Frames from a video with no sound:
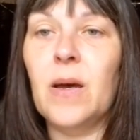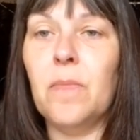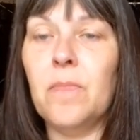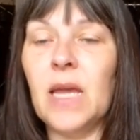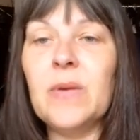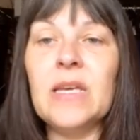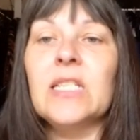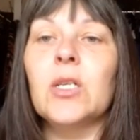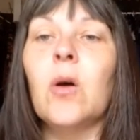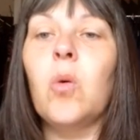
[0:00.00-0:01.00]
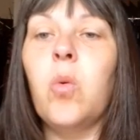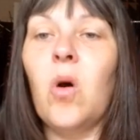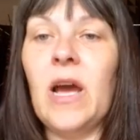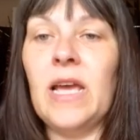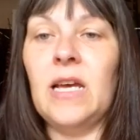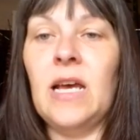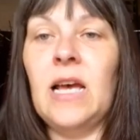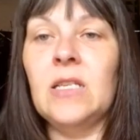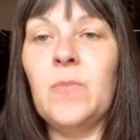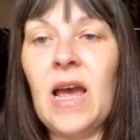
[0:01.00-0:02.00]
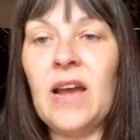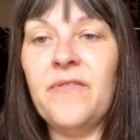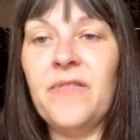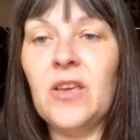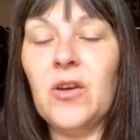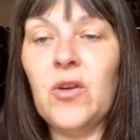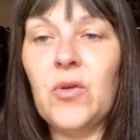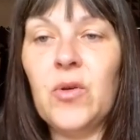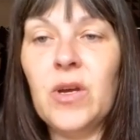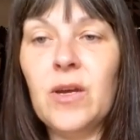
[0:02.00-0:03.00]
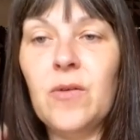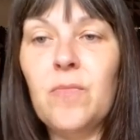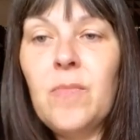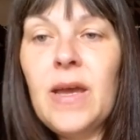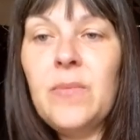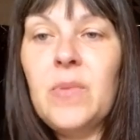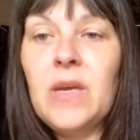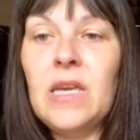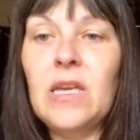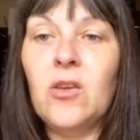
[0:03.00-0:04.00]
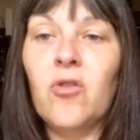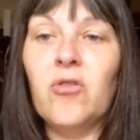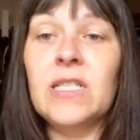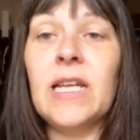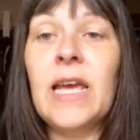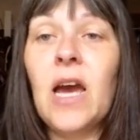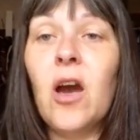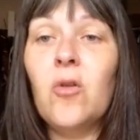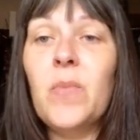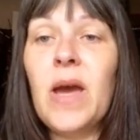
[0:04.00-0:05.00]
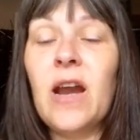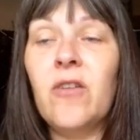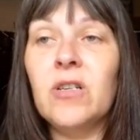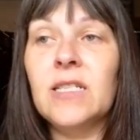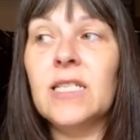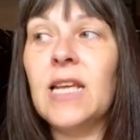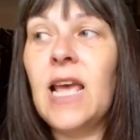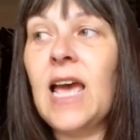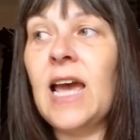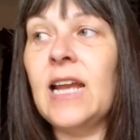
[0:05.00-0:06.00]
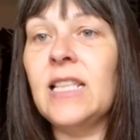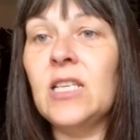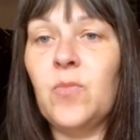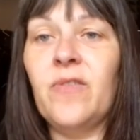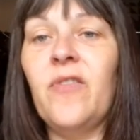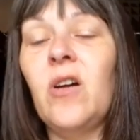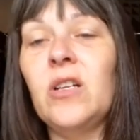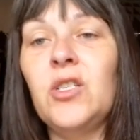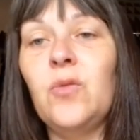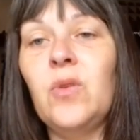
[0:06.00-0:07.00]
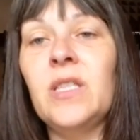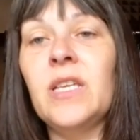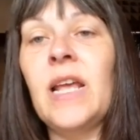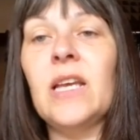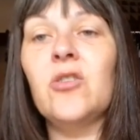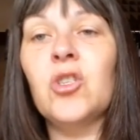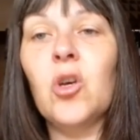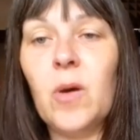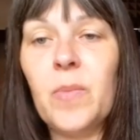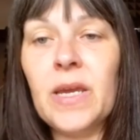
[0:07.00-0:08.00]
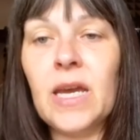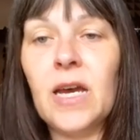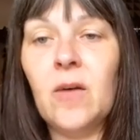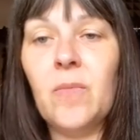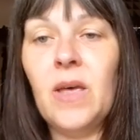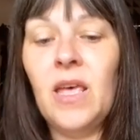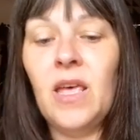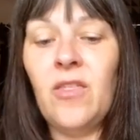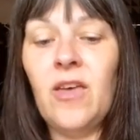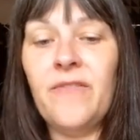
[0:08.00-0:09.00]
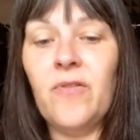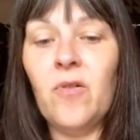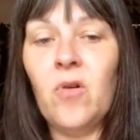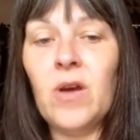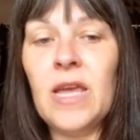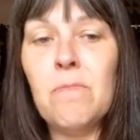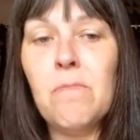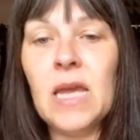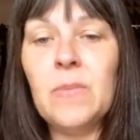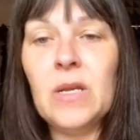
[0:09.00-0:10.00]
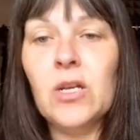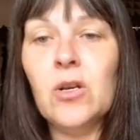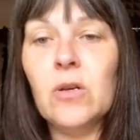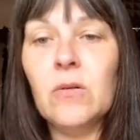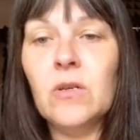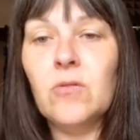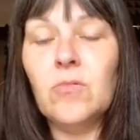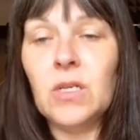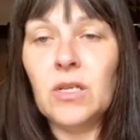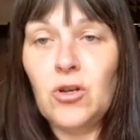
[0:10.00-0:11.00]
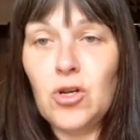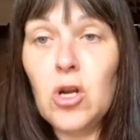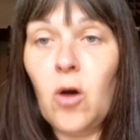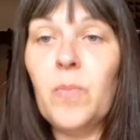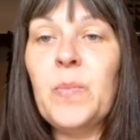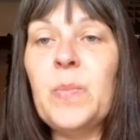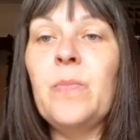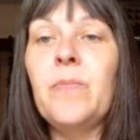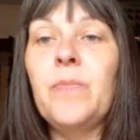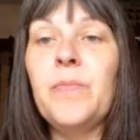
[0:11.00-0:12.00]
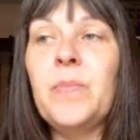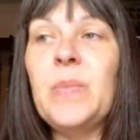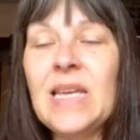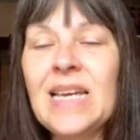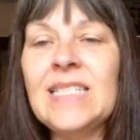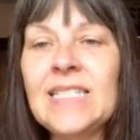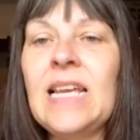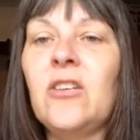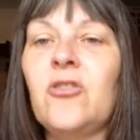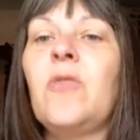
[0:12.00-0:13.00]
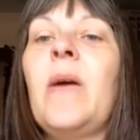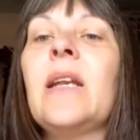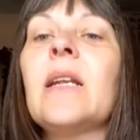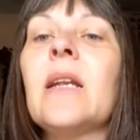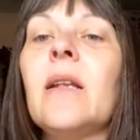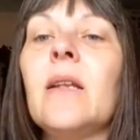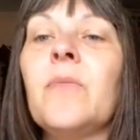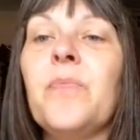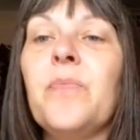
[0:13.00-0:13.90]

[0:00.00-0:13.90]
maybe it's not quite as bad for you. Maybe you're a stay-at-home parent and this provides you with an extra top-up income, therefore it may be not be as detrimental